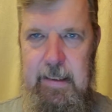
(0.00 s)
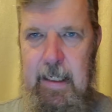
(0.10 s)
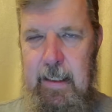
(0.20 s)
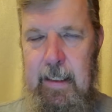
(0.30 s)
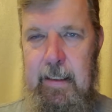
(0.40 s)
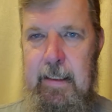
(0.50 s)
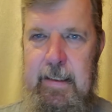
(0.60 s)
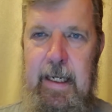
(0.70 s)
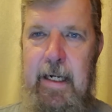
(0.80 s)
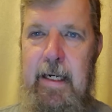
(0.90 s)
say that this
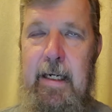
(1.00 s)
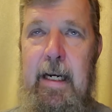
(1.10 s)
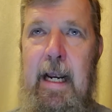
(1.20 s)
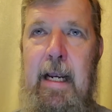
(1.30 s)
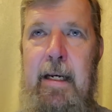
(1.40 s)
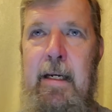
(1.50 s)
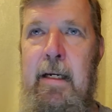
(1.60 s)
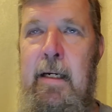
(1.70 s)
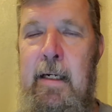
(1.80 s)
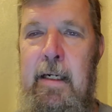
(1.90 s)
Gideon guy
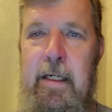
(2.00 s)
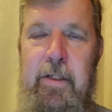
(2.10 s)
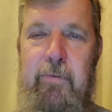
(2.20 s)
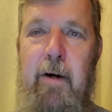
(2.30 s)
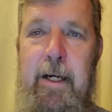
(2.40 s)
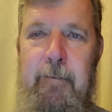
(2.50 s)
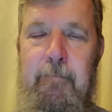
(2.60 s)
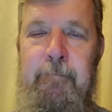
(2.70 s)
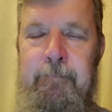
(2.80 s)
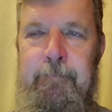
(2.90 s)
is right
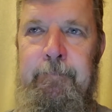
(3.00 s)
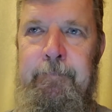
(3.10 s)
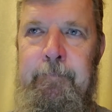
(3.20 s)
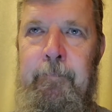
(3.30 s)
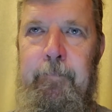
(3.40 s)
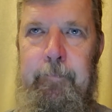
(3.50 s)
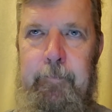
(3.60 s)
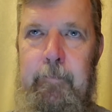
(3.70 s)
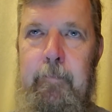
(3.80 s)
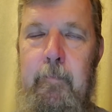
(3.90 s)
and
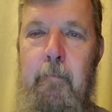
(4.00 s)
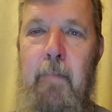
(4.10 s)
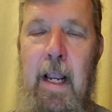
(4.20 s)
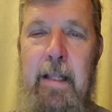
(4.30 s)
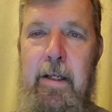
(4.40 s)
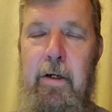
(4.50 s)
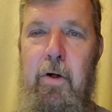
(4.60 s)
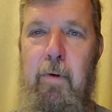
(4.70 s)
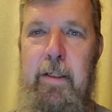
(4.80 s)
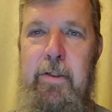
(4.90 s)
they're
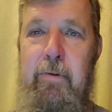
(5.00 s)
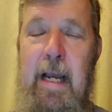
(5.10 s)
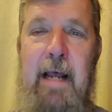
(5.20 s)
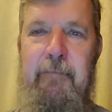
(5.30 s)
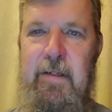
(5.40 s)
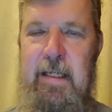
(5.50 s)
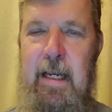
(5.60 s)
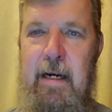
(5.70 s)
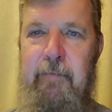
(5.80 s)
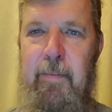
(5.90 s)
going to
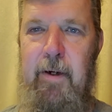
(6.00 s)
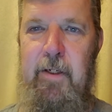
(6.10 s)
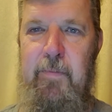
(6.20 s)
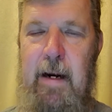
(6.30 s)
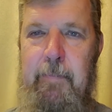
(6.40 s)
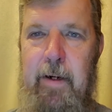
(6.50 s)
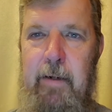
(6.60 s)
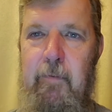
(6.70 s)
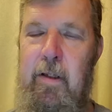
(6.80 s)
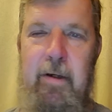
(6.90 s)
confiscate everybody's
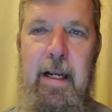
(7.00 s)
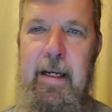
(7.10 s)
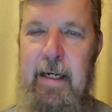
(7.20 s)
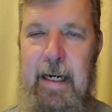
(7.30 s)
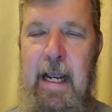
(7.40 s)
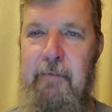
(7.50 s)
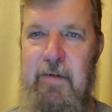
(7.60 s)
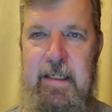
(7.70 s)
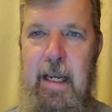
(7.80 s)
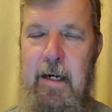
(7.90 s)
property. Well, they're not going to
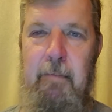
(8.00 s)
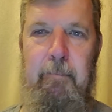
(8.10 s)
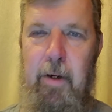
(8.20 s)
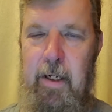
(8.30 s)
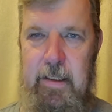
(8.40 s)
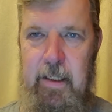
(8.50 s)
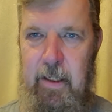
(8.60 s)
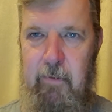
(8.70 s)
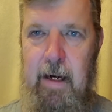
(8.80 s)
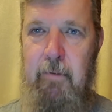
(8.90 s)
confiscate it and burn it to the
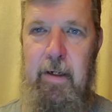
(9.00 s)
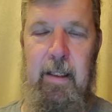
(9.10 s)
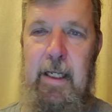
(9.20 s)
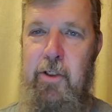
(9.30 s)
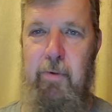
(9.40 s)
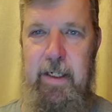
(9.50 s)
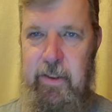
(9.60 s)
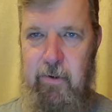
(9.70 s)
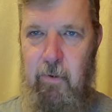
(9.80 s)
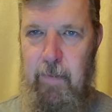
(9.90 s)
ground and let
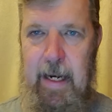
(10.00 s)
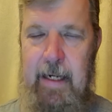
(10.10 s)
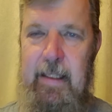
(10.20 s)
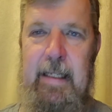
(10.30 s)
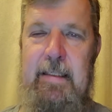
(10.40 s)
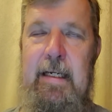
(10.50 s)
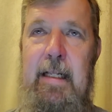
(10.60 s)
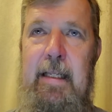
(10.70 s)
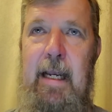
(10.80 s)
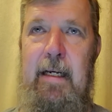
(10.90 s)
trees grow back. That's
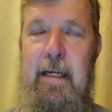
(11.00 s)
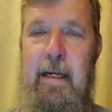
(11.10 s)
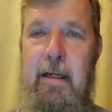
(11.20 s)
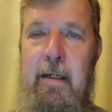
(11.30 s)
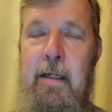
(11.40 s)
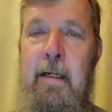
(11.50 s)
not the idea.